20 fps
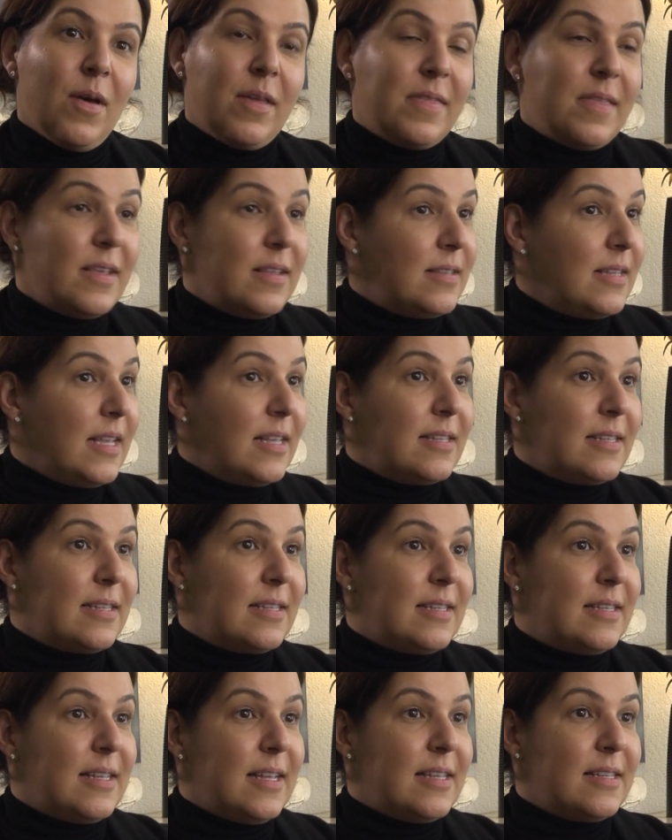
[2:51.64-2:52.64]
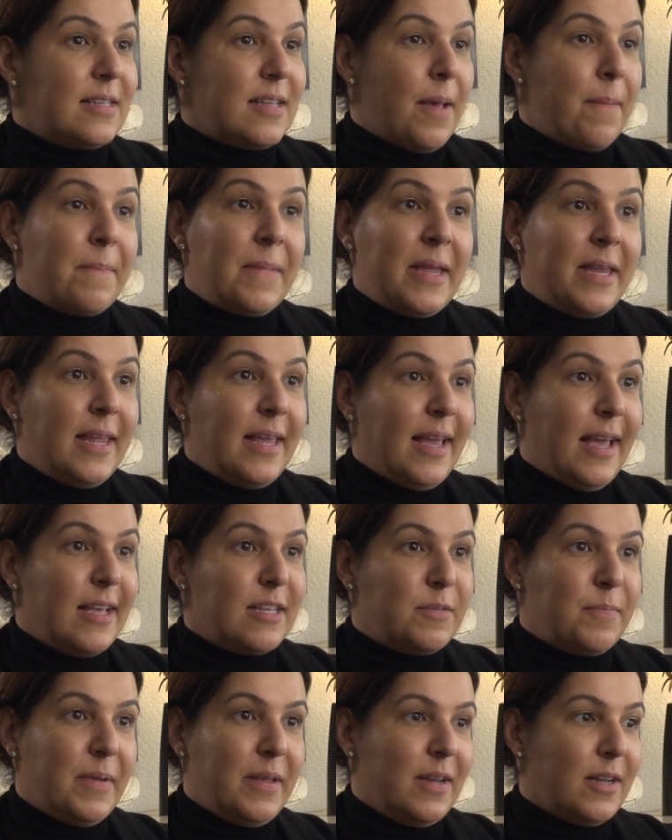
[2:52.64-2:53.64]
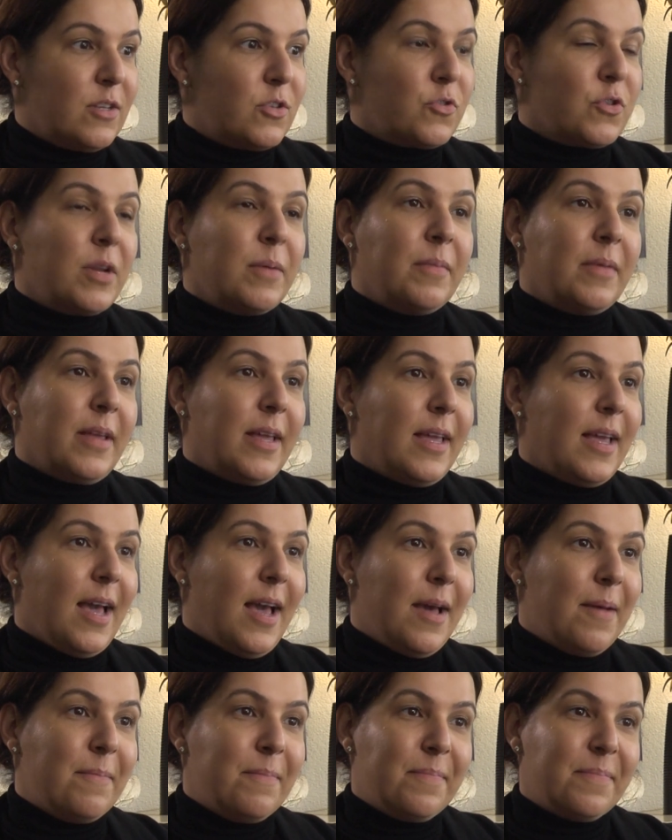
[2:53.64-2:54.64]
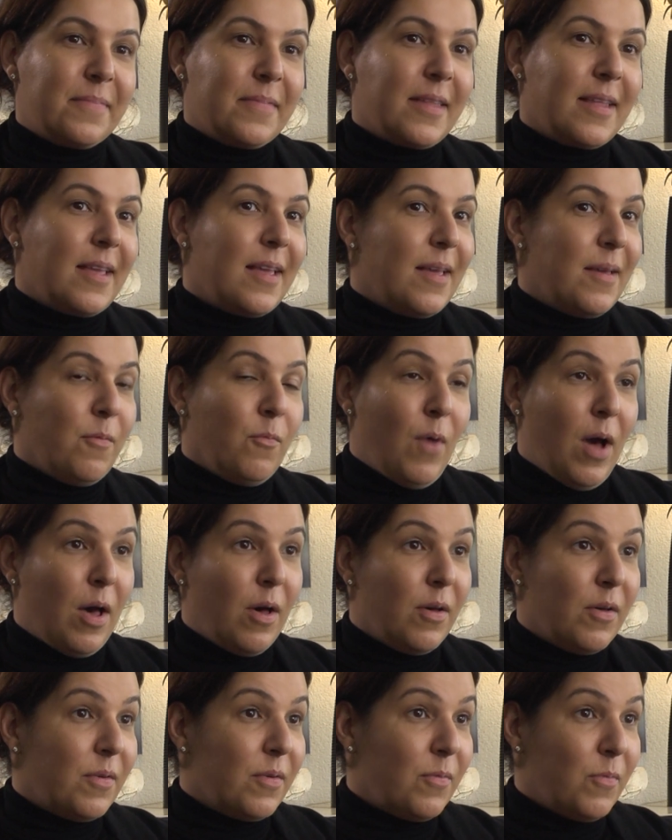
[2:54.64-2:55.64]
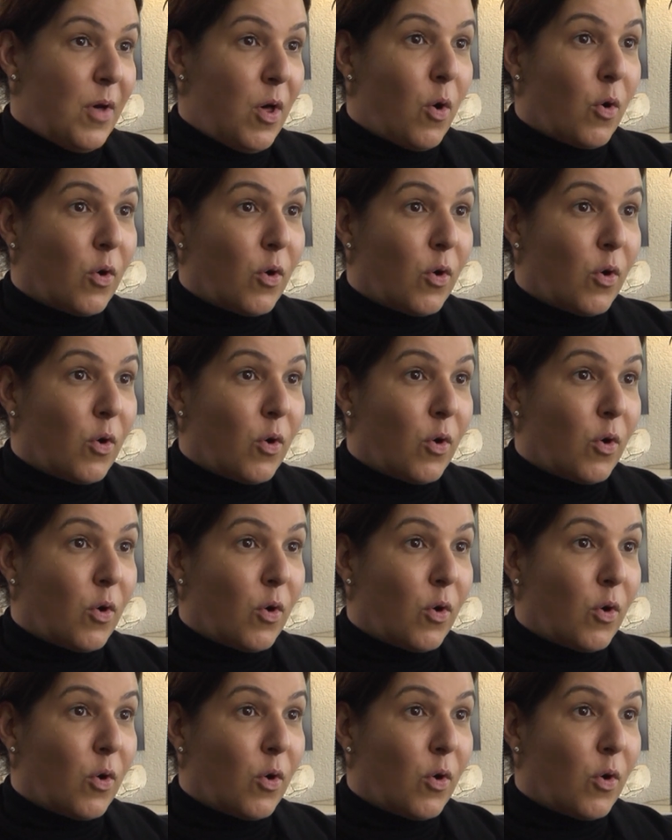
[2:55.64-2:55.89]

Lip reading: This meeting has been extremely well